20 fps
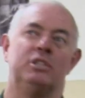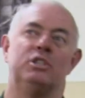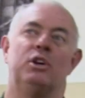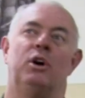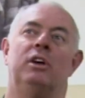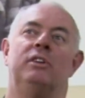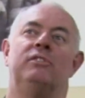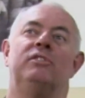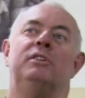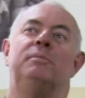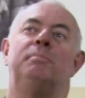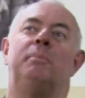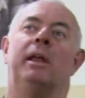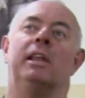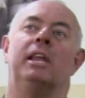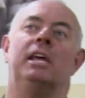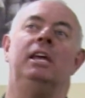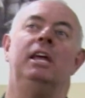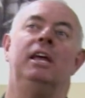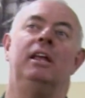size of his
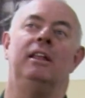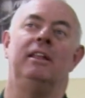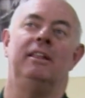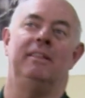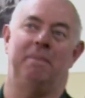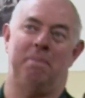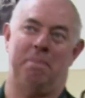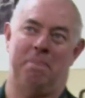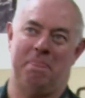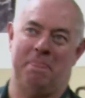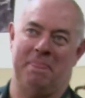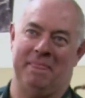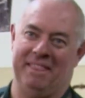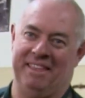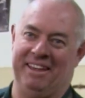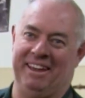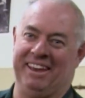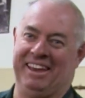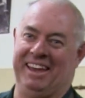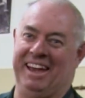belly.
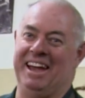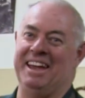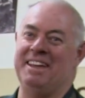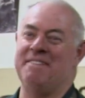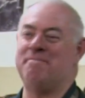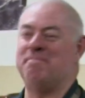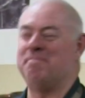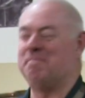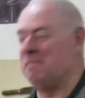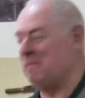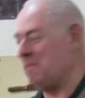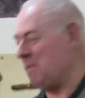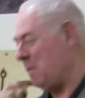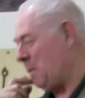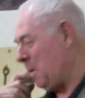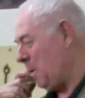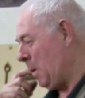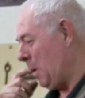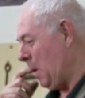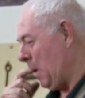Okay,
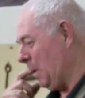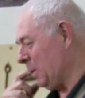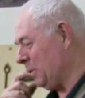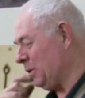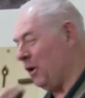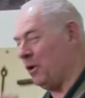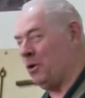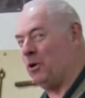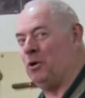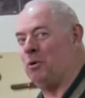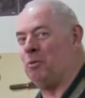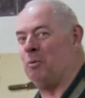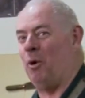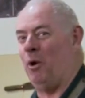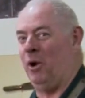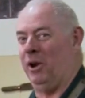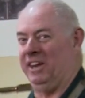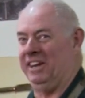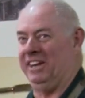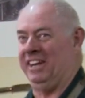not all
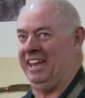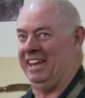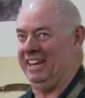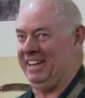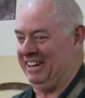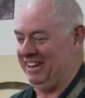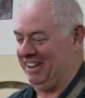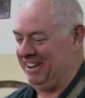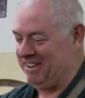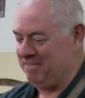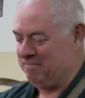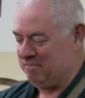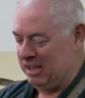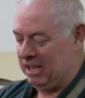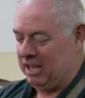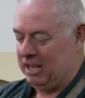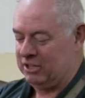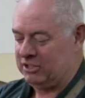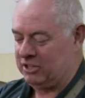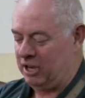wine in there, you know.
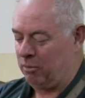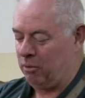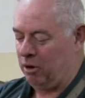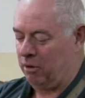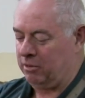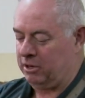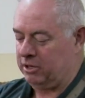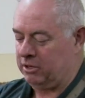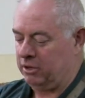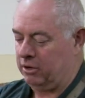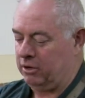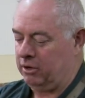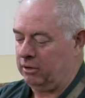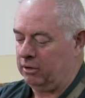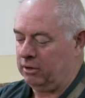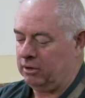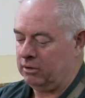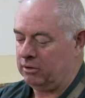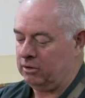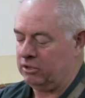So what we do
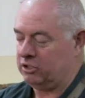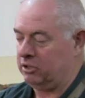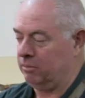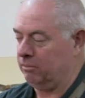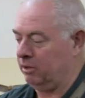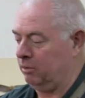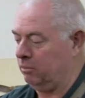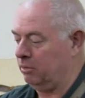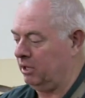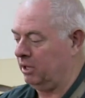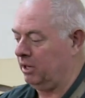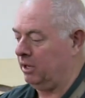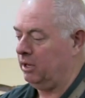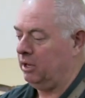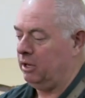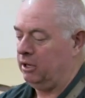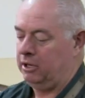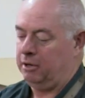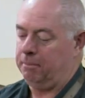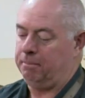is simply
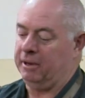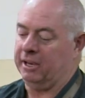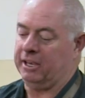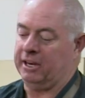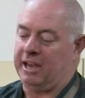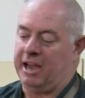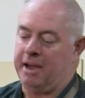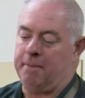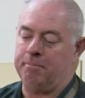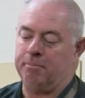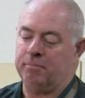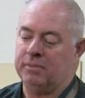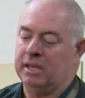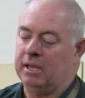you pick it up,